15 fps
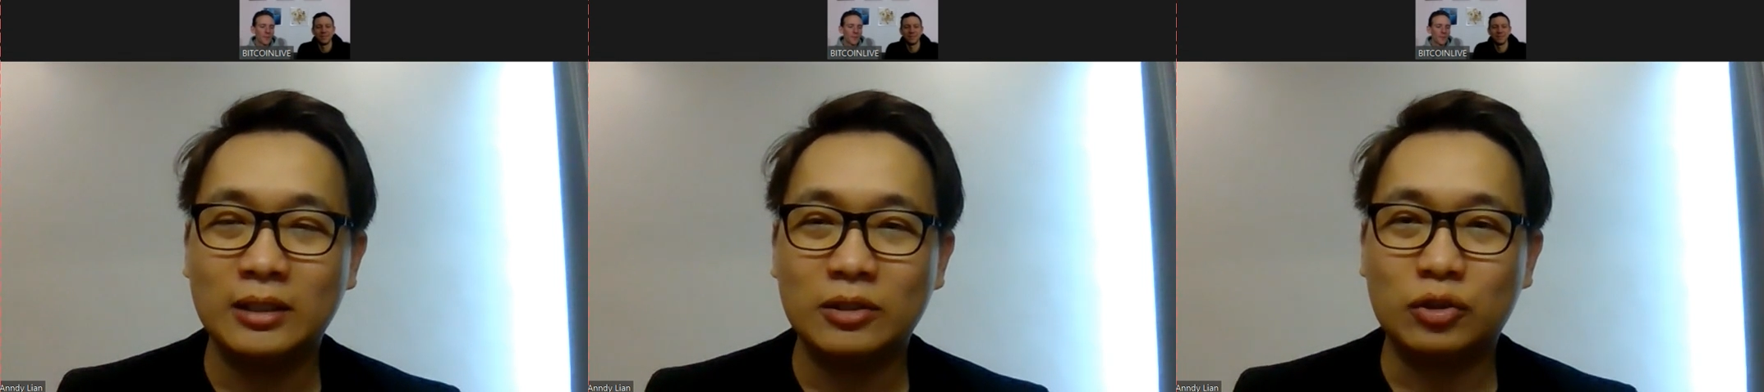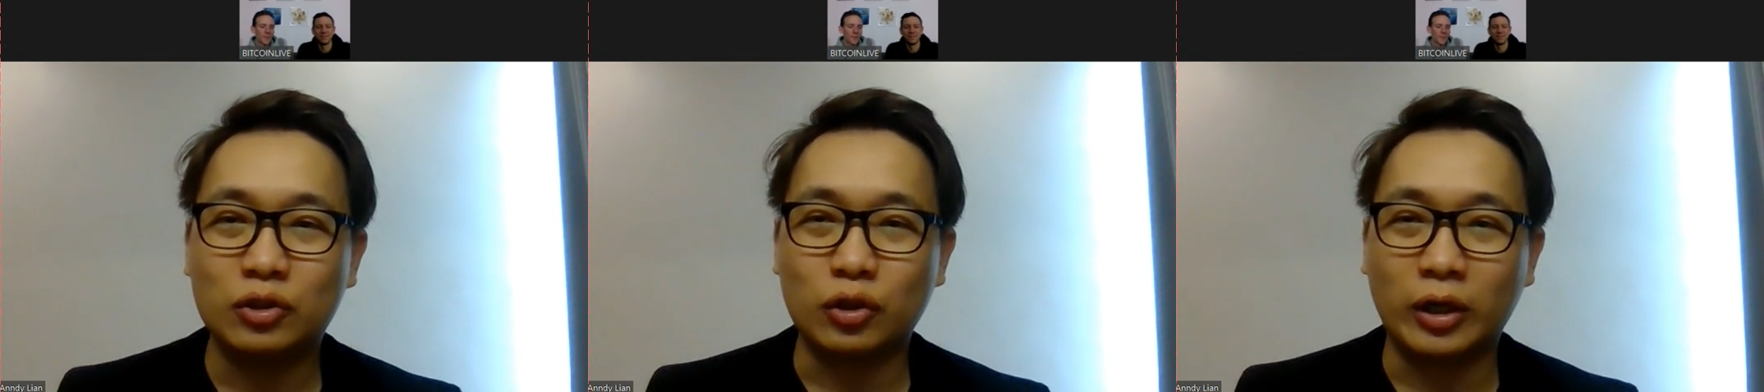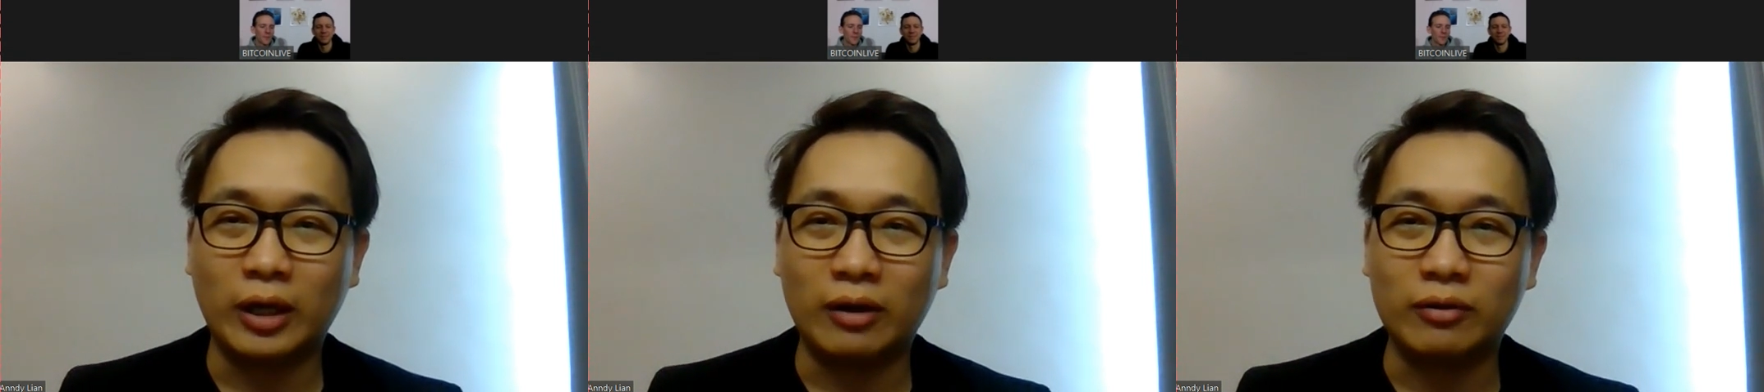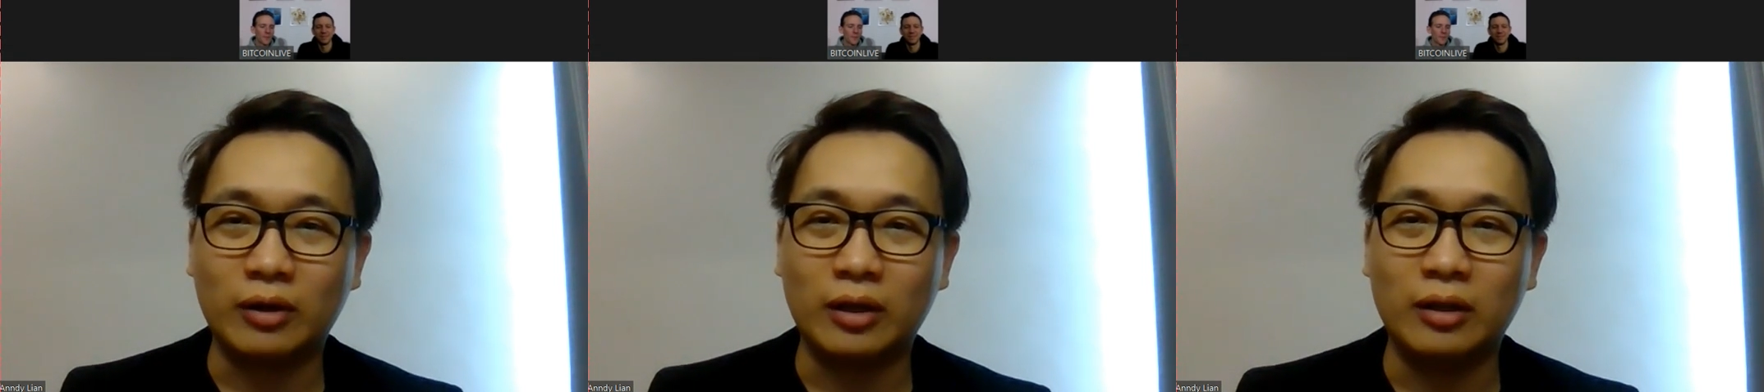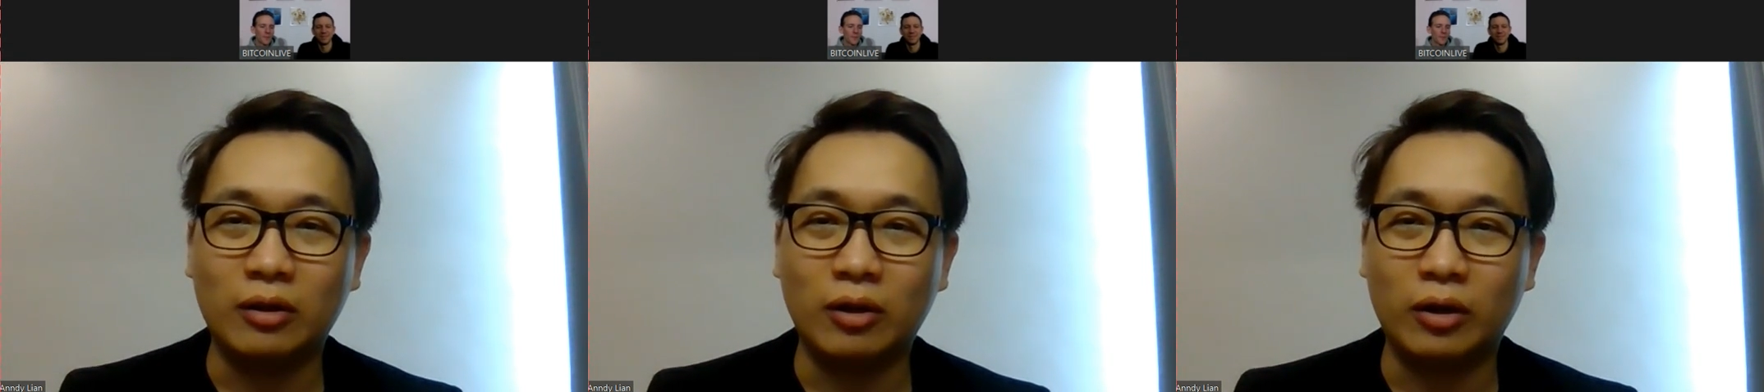sort out
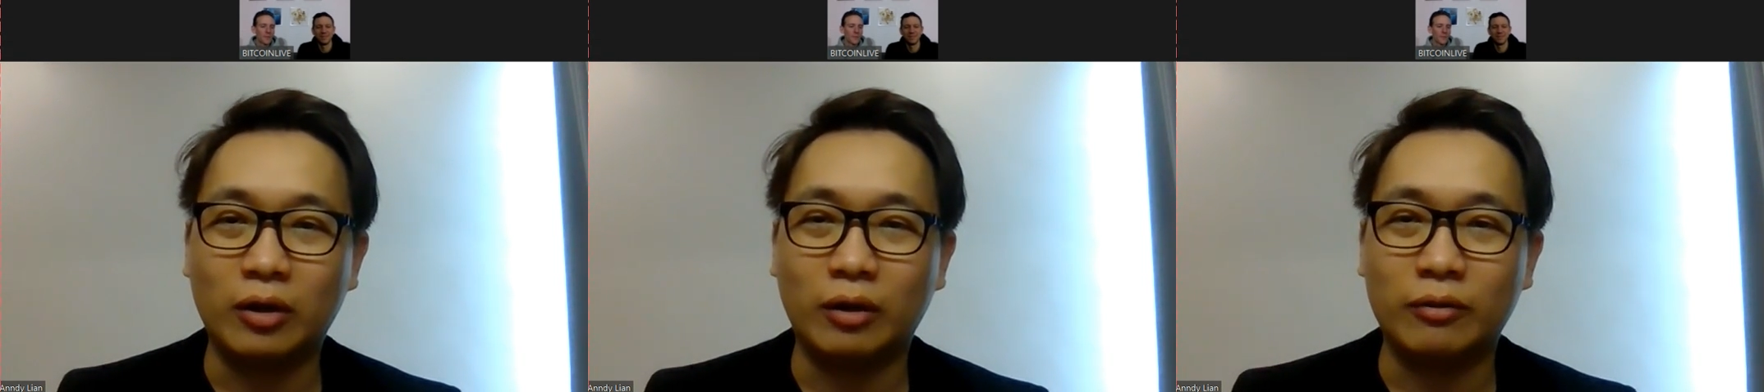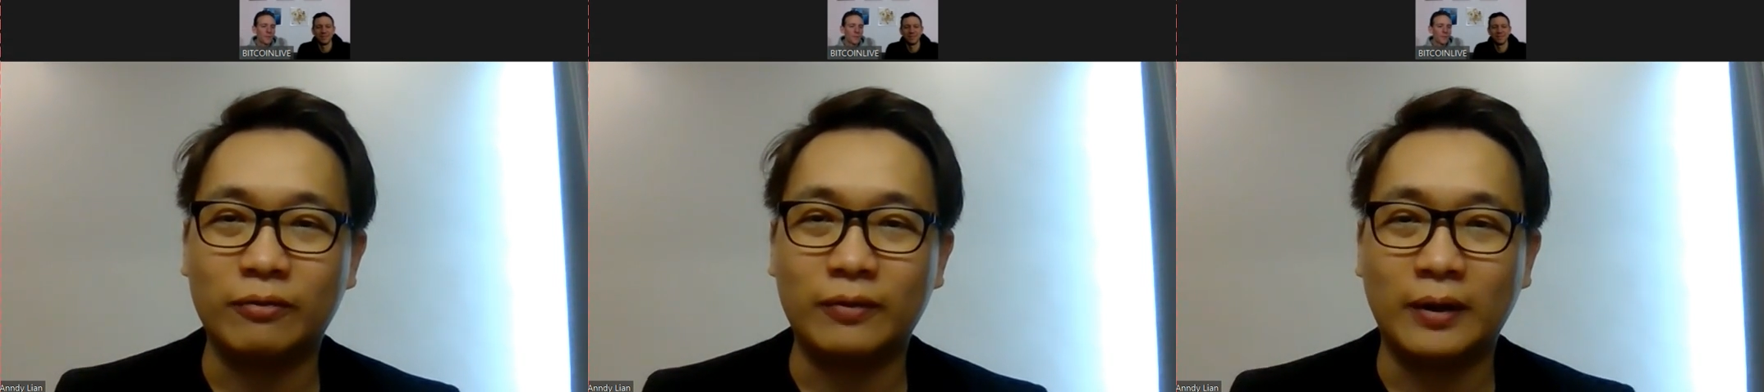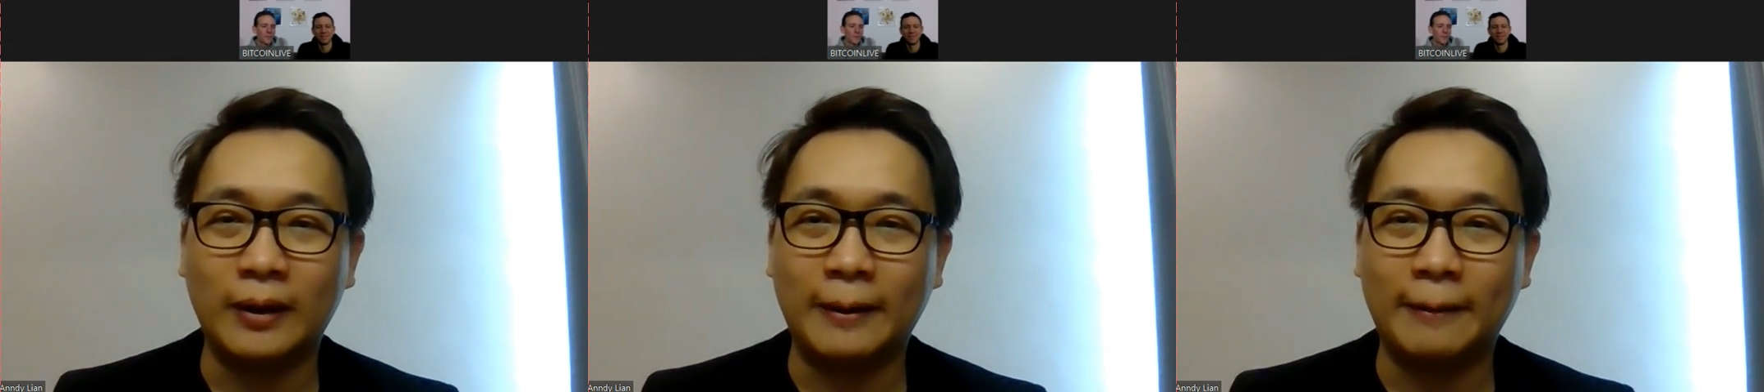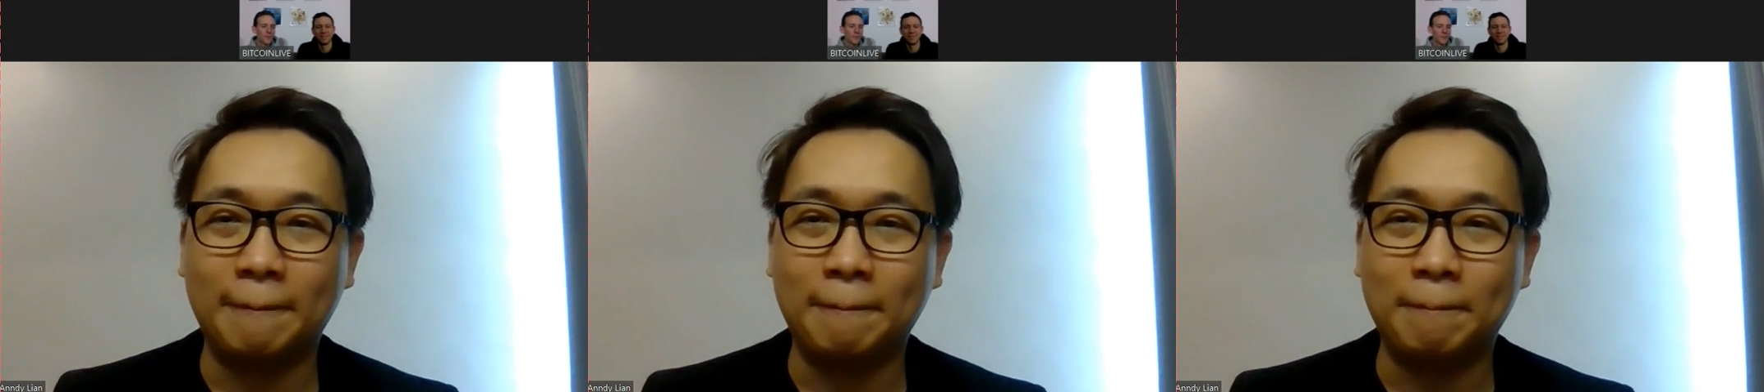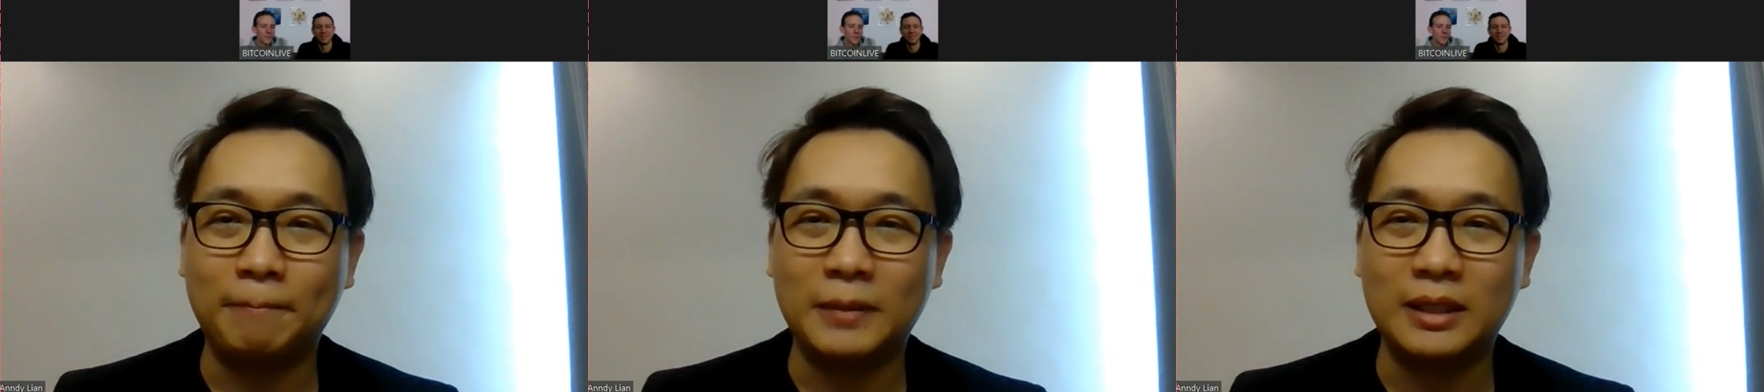a lot of
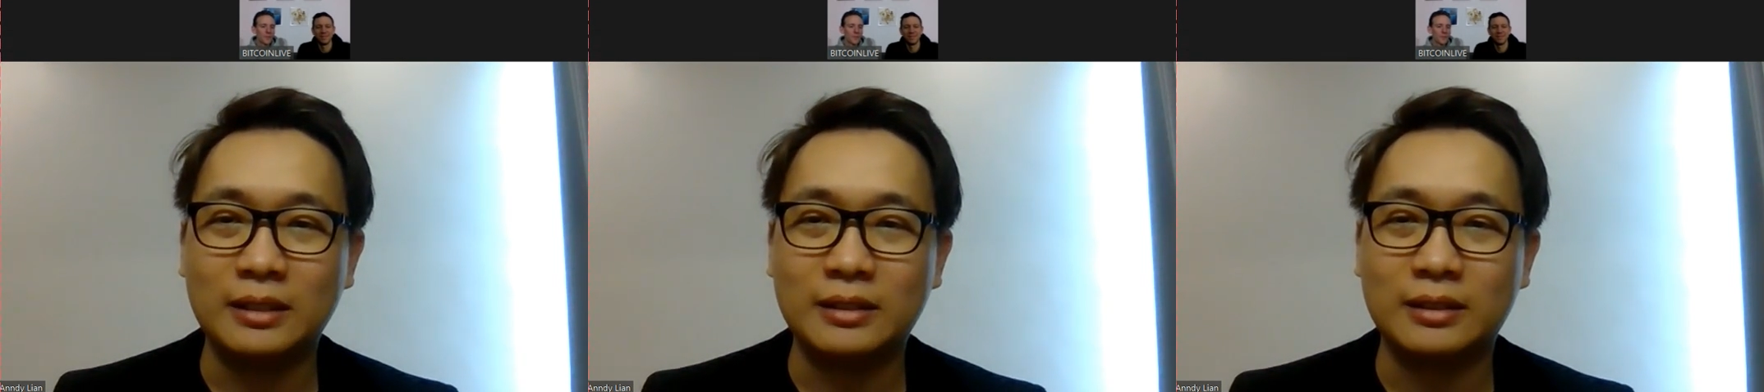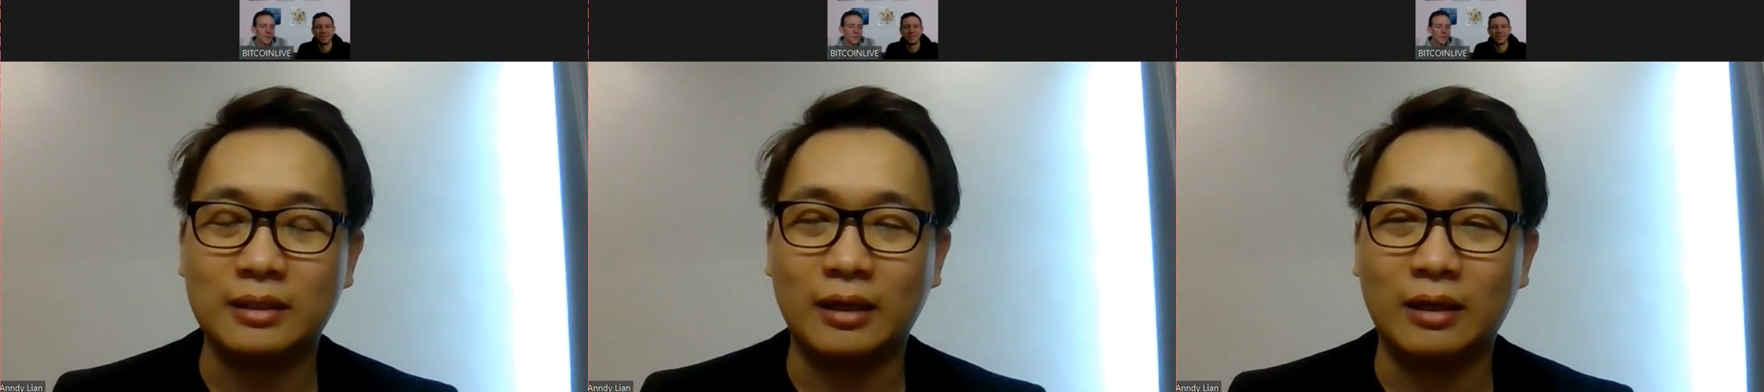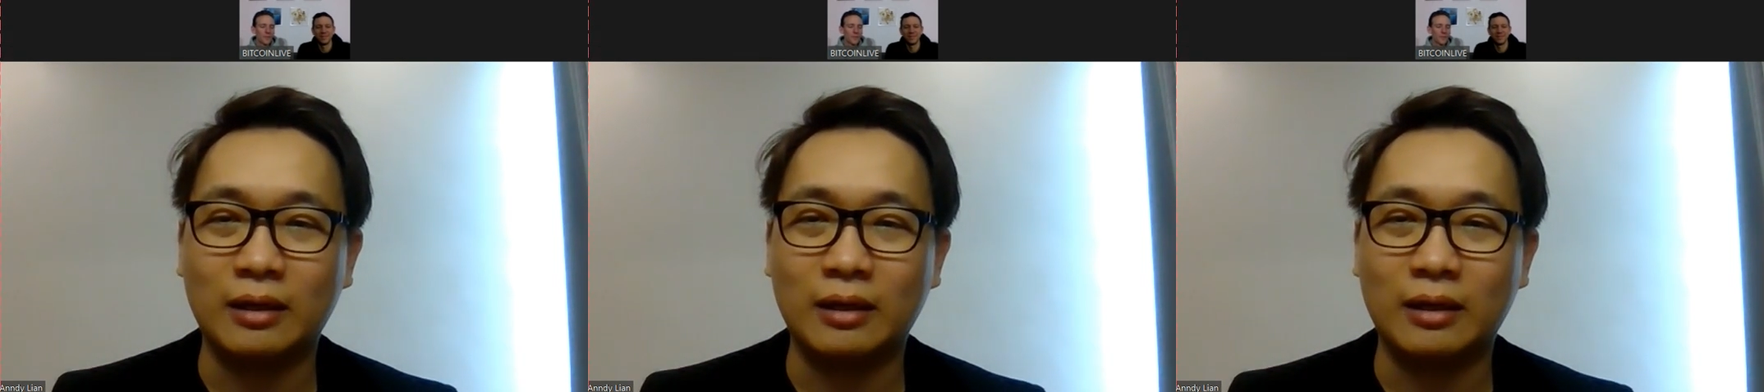this